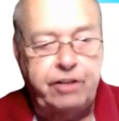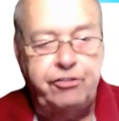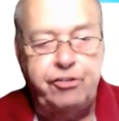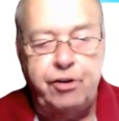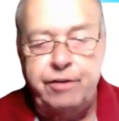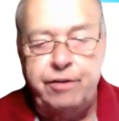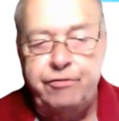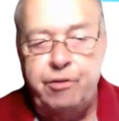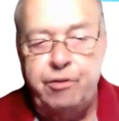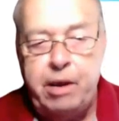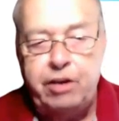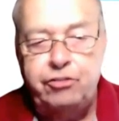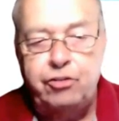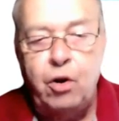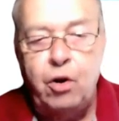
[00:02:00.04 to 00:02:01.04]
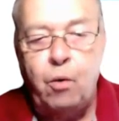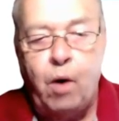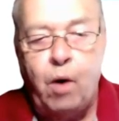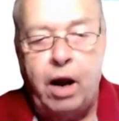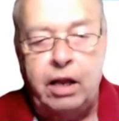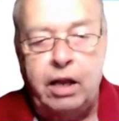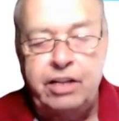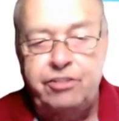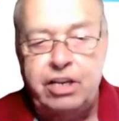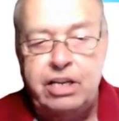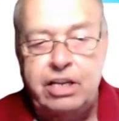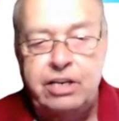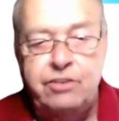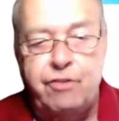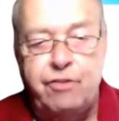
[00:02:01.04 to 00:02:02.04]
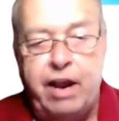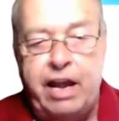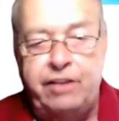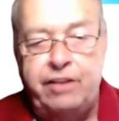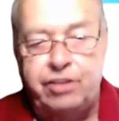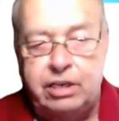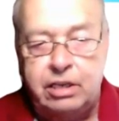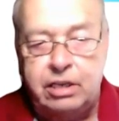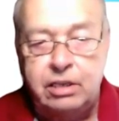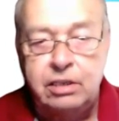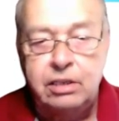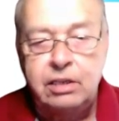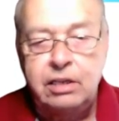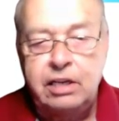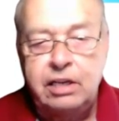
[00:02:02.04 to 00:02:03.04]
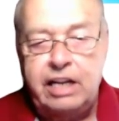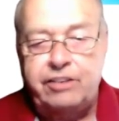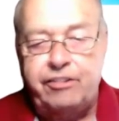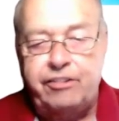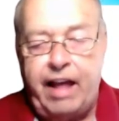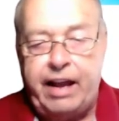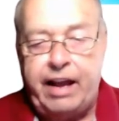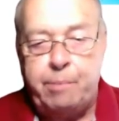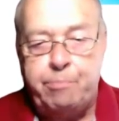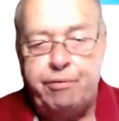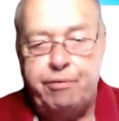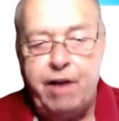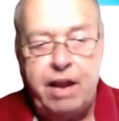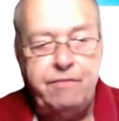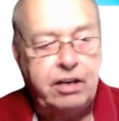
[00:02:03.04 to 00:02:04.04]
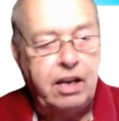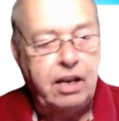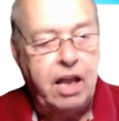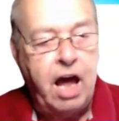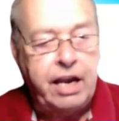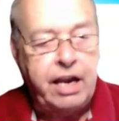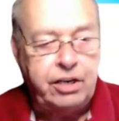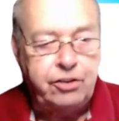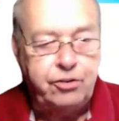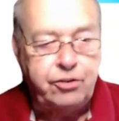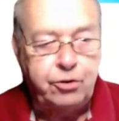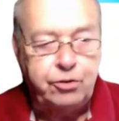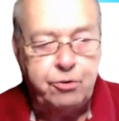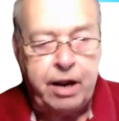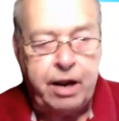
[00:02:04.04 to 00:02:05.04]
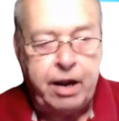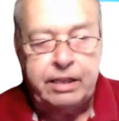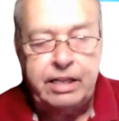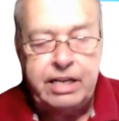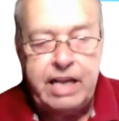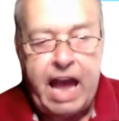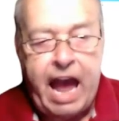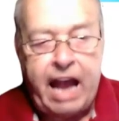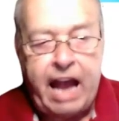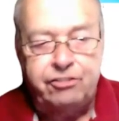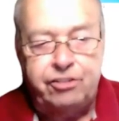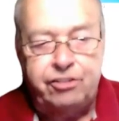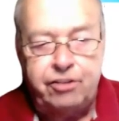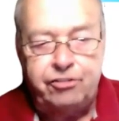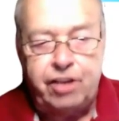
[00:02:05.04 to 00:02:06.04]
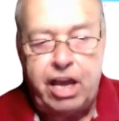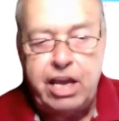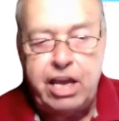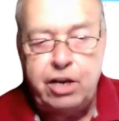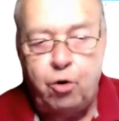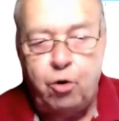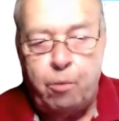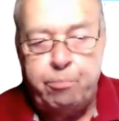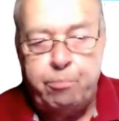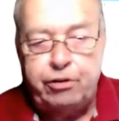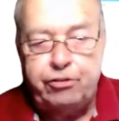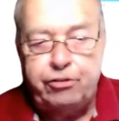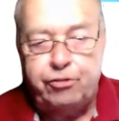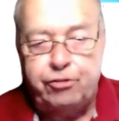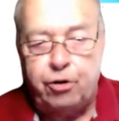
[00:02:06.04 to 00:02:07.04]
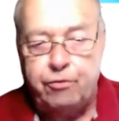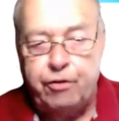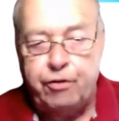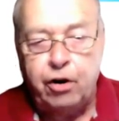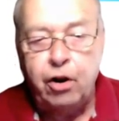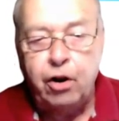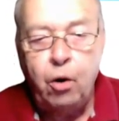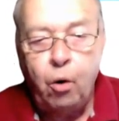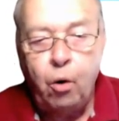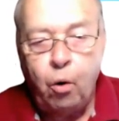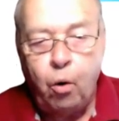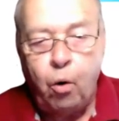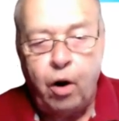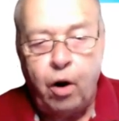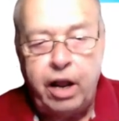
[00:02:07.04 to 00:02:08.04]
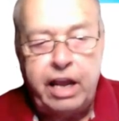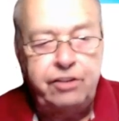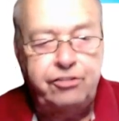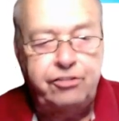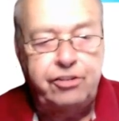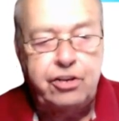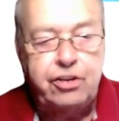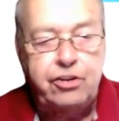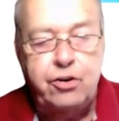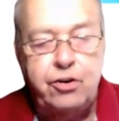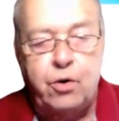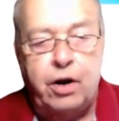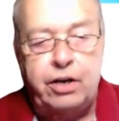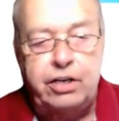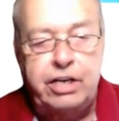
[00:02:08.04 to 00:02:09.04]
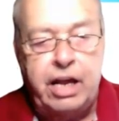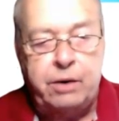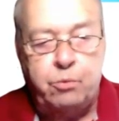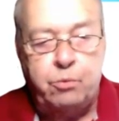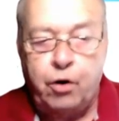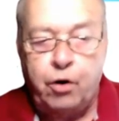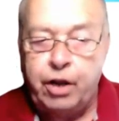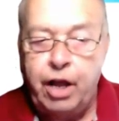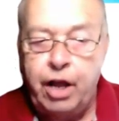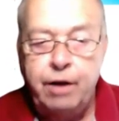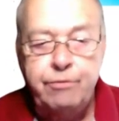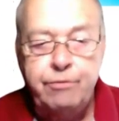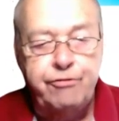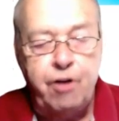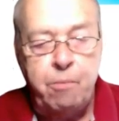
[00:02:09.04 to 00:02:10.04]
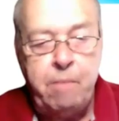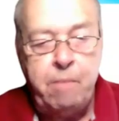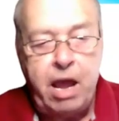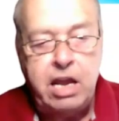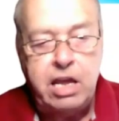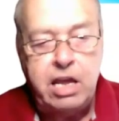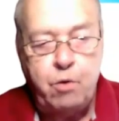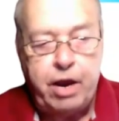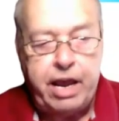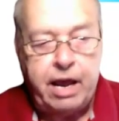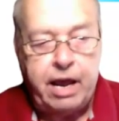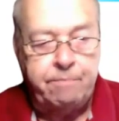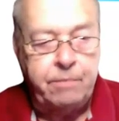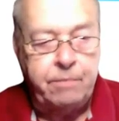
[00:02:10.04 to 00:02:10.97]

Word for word: your information while it's in transit. It's like a private line to directly access a corporate server or a secure network from anywhere.